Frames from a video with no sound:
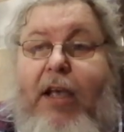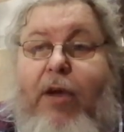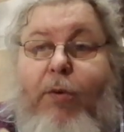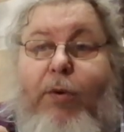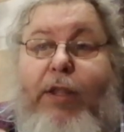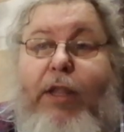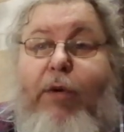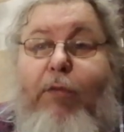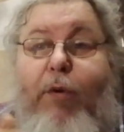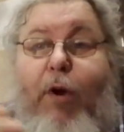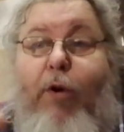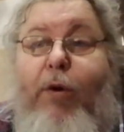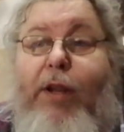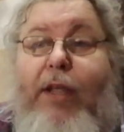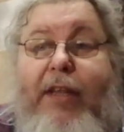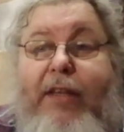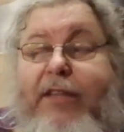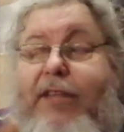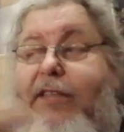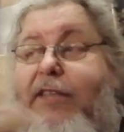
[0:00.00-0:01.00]
when they wrote
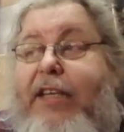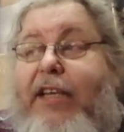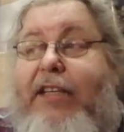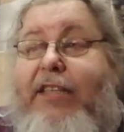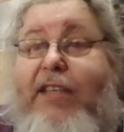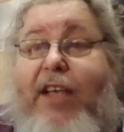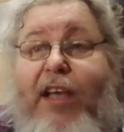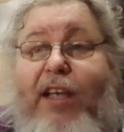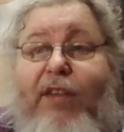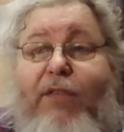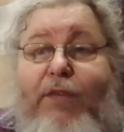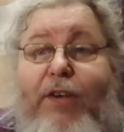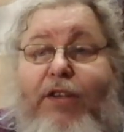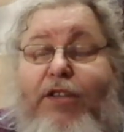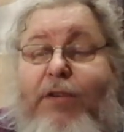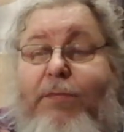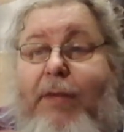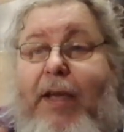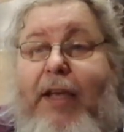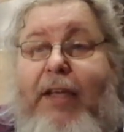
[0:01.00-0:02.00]
in to say science
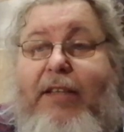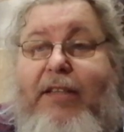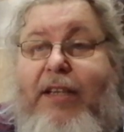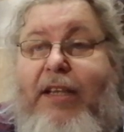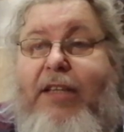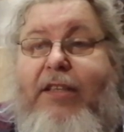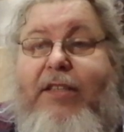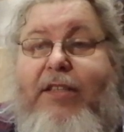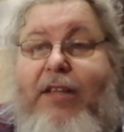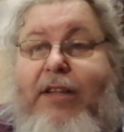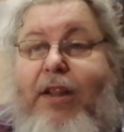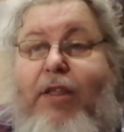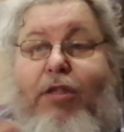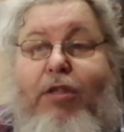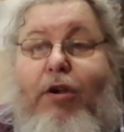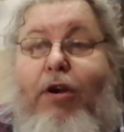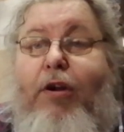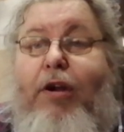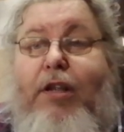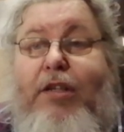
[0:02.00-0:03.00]
fiction magazines in the
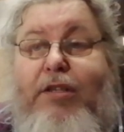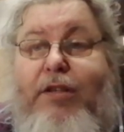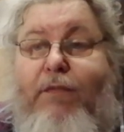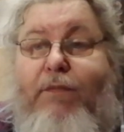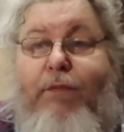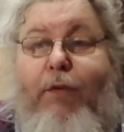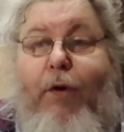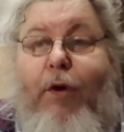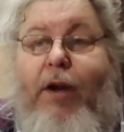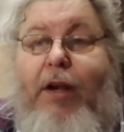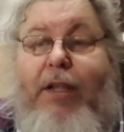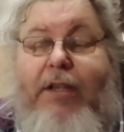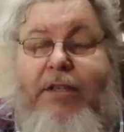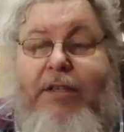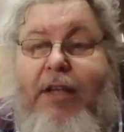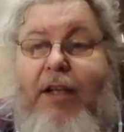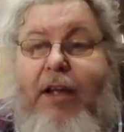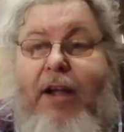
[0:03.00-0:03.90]
30s and 40s,